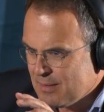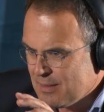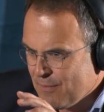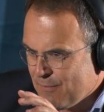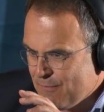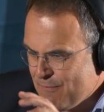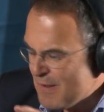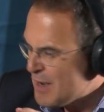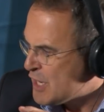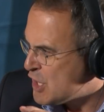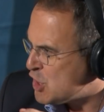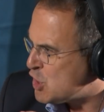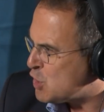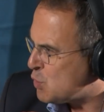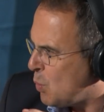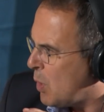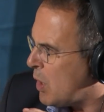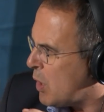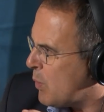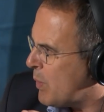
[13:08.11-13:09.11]
the
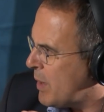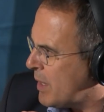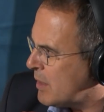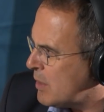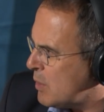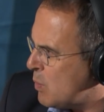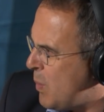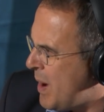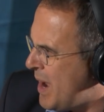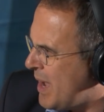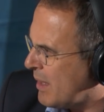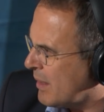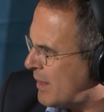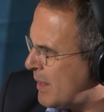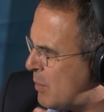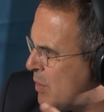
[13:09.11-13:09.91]
fish swallowing the whale.